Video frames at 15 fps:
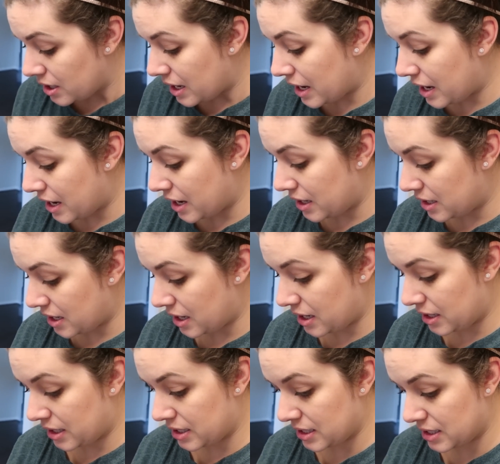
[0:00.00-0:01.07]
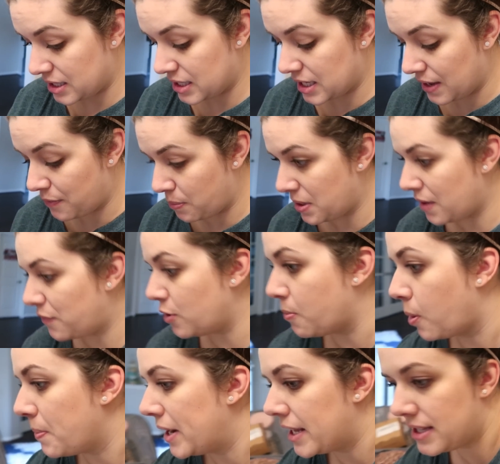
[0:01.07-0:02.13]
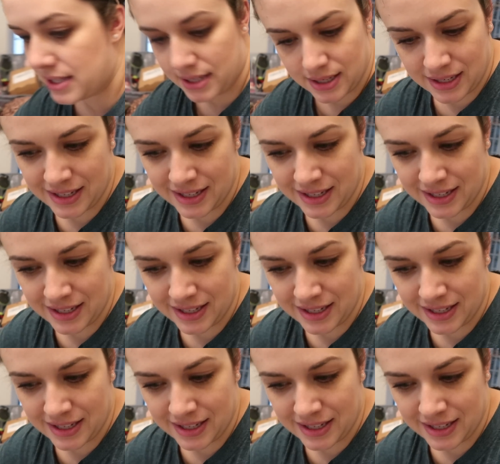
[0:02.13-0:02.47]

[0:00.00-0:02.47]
And because uh, this is giving me a few more minutes.